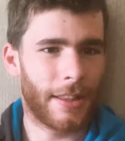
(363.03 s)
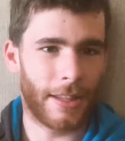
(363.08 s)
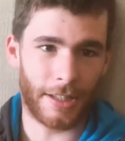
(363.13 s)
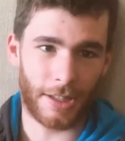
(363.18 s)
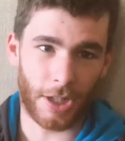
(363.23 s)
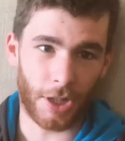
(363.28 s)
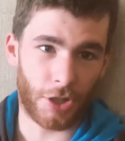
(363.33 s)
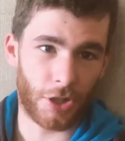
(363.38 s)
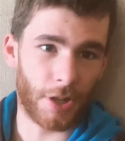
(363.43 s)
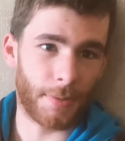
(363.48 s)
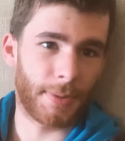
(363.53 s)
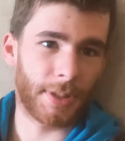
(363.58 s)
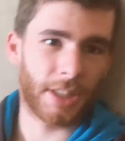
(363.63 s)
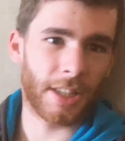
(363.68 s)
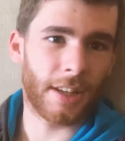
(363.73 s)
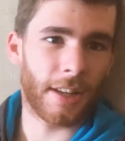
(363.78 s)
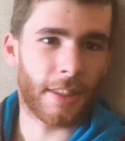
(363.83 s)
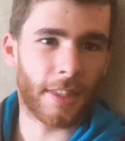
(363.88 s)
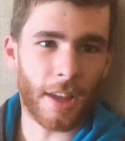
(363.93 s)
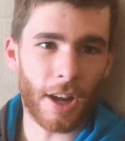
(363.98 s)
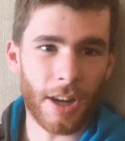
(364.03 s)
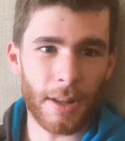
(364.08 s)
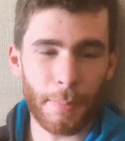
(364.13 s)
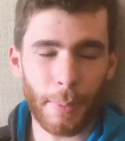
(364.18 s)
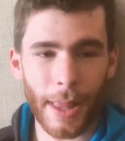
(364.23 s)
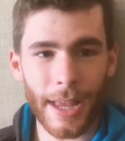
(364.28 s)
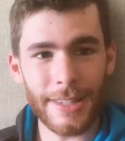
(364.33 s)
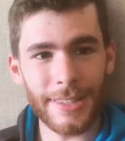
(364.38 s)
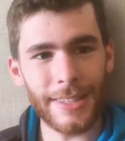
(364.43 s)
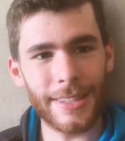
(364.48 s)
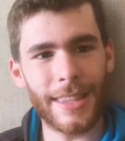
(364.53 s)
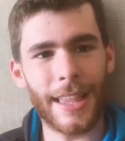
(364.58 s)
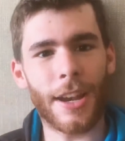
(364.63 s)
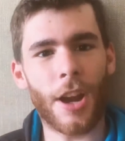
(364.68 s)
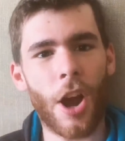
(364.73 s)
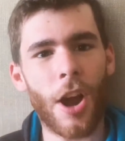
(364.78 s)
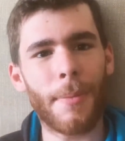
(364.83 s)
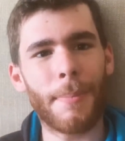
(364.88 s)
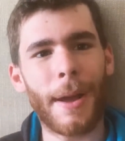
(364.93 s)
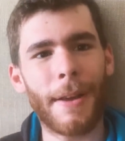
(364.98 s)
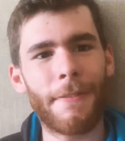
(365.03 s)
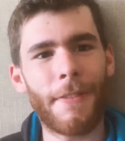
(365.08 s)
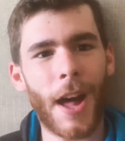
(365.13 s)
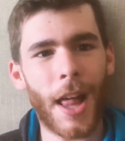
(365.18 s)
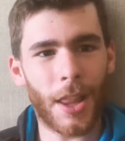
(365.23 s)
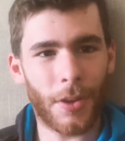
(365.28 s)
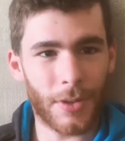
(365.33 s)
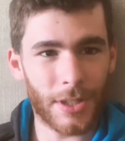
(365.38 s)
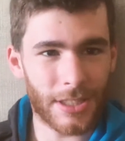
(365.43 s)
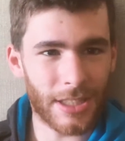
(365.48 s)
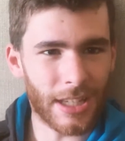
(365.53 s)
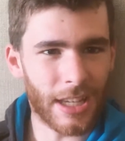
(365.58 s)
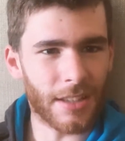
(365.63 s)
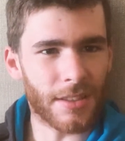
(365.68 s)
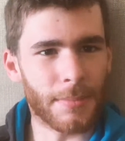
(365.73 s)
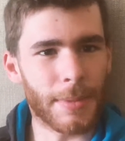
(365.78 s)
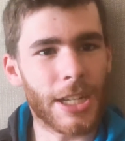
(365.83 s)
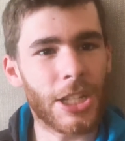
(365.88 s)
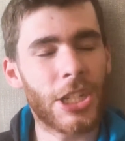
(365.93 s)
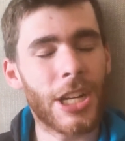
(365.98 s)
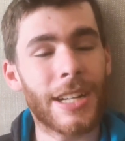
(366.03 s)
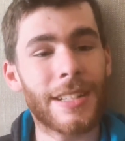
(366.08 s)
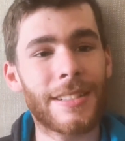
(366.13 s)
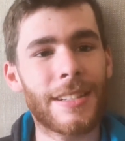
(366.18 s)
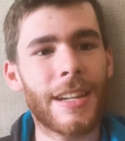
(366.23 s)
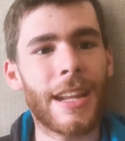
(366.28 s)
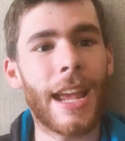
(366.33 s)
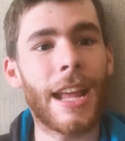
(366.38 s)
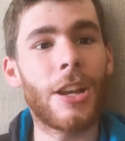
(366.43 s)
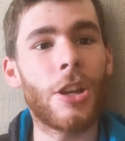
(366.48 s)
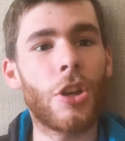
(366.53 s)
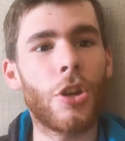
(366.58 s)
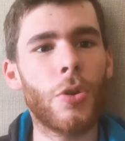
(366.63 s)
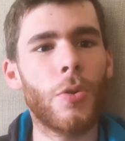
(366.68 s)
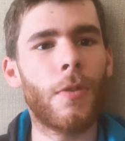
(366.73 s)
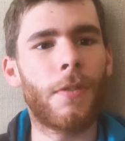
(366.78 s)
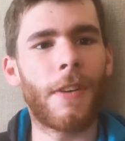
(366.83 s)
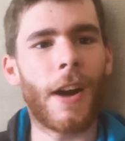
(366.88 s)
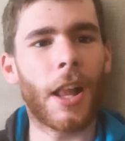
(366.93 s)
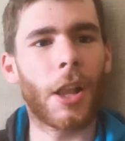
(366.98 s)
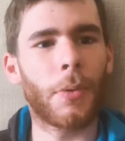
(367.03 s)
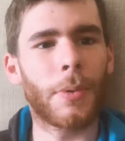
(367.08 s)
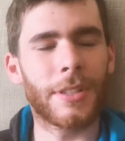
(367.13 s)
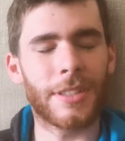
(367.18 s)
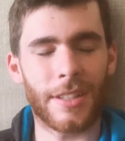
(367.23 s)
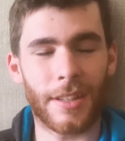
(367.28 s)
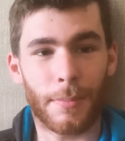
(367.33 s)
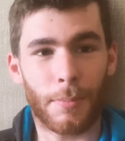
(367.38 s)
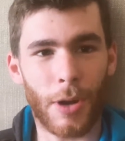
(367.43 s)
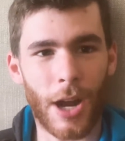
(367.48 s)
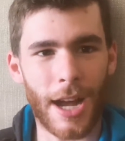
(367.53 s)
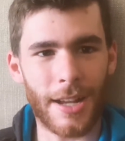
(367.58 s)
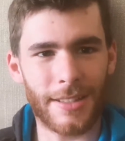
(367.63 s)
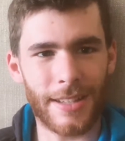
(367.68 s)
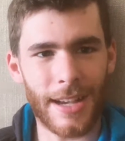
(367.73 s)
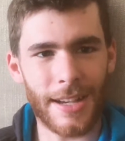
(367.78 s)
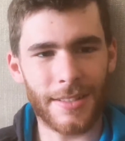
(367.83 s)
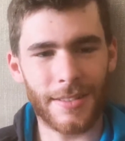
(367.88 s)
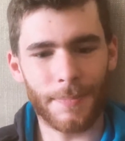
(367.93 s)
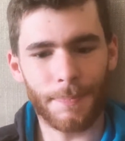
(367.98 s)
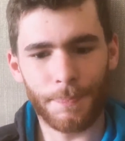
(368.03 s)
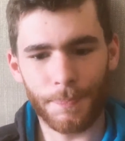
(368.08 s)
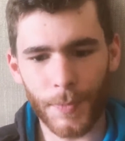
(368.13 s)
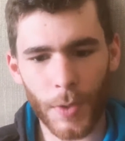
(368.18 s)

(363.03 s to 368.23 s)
This distributes it to 30 places that aren't my followers and gives me a chance to gain new followers in the process,